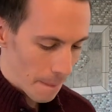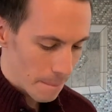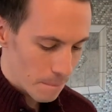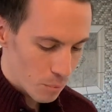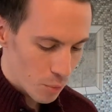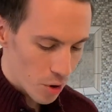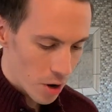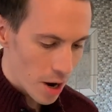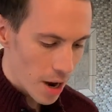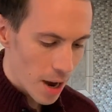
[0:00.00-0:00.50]

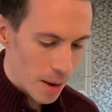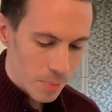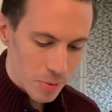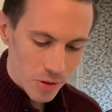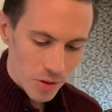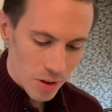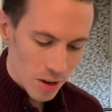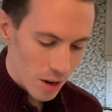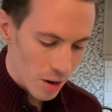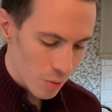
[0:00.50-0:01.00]

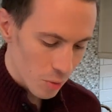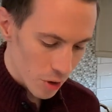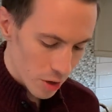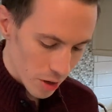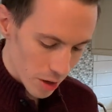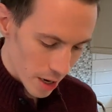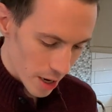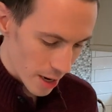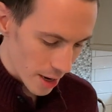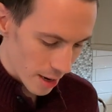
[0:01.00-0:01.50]
Perhaps I
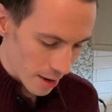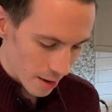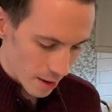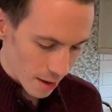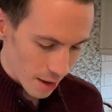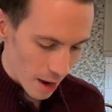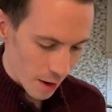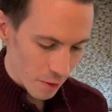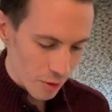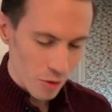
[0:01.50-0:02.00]
will
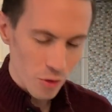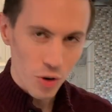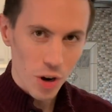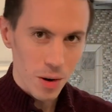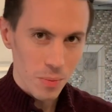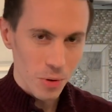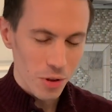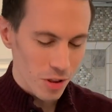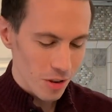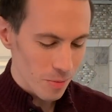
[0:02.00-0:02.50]
have to try
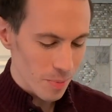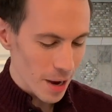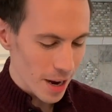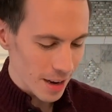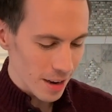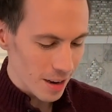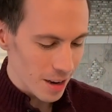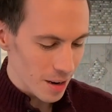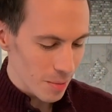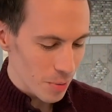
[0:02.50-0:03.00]
to put these
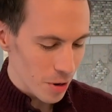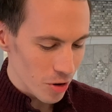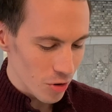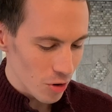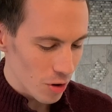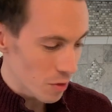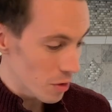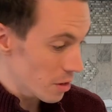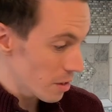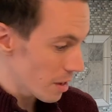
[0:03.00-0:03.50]
back and get a
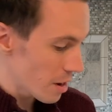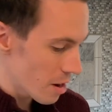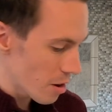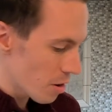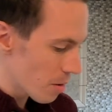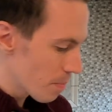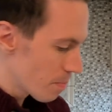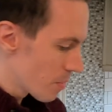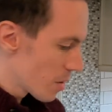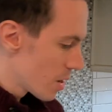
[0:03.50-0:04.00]
picture of it
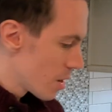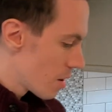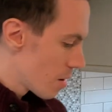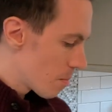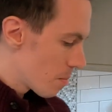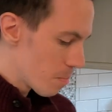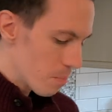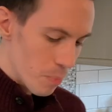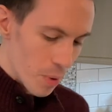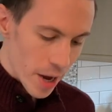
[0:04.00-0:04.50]
later.
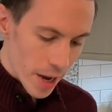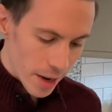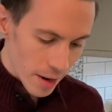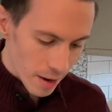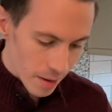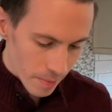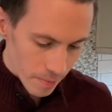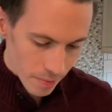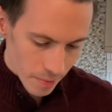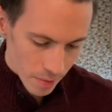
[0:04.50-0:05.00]

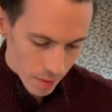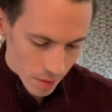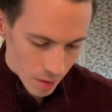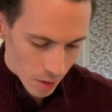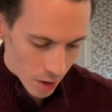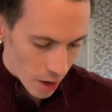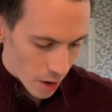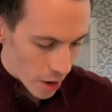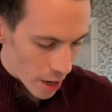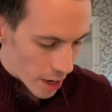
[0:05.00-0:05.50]
But,
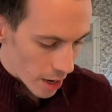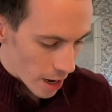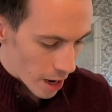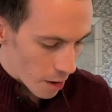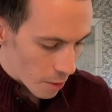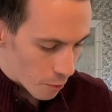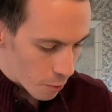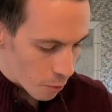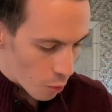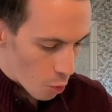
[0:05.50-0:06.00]
all right, I
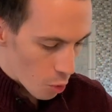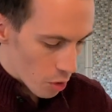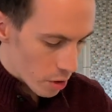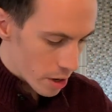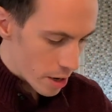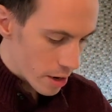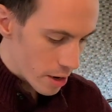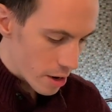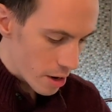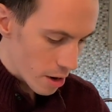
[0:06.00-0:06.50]
have 4
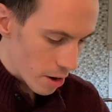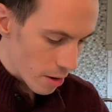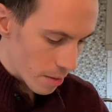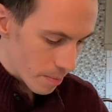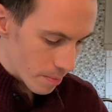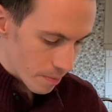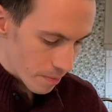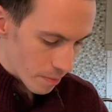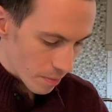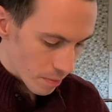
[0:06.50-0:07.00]
in here.
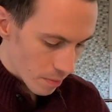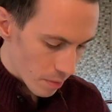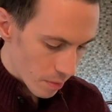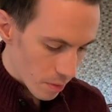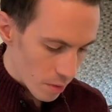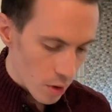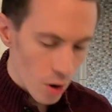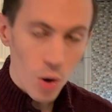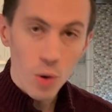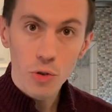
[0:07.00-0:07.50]

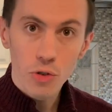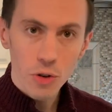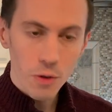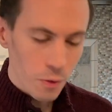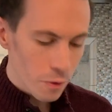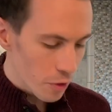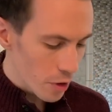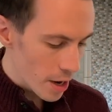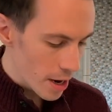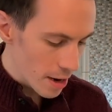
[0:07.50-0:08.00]
Ocean
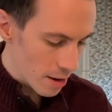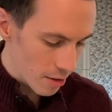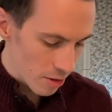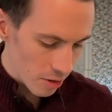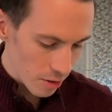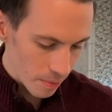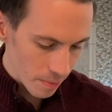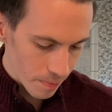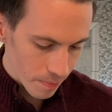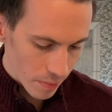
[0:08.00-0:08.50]
Flight,
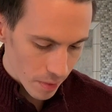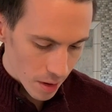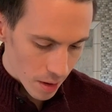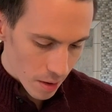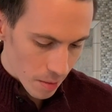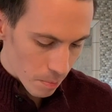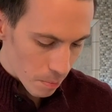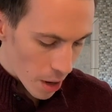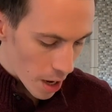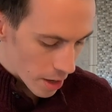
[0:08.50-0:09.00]

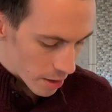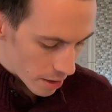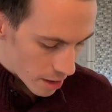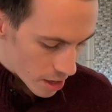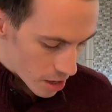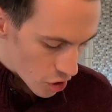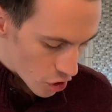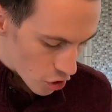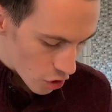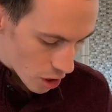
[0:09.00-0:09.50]

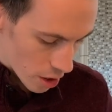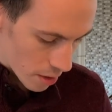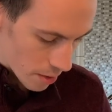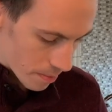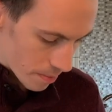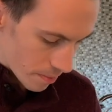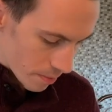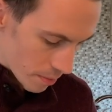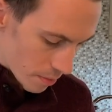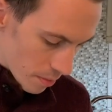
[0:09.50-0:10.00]
Polynesia,
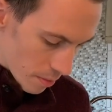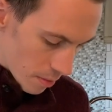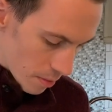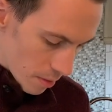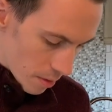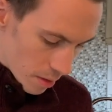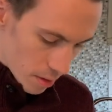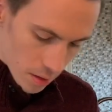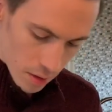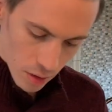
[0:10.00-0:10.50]

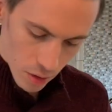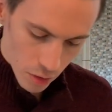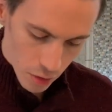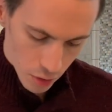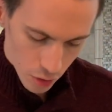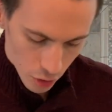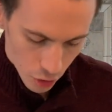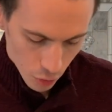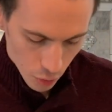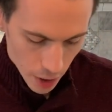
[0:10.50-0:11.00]

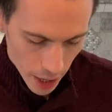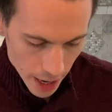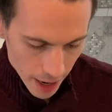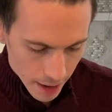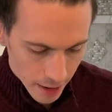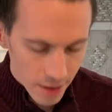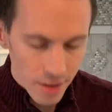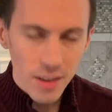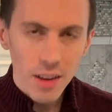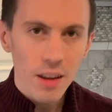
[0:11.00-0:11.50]
the
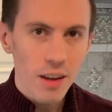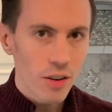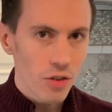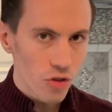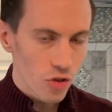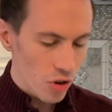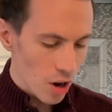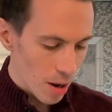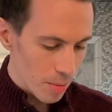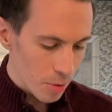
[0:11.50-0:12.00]
Grand and
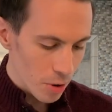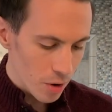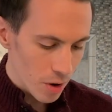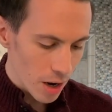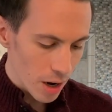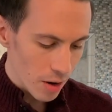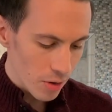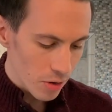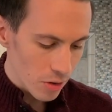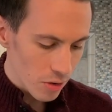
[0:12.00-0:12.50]
Jambo
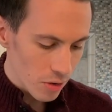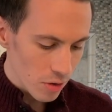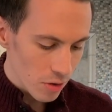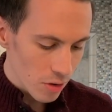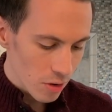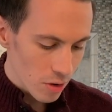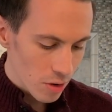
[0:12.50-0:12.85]
House.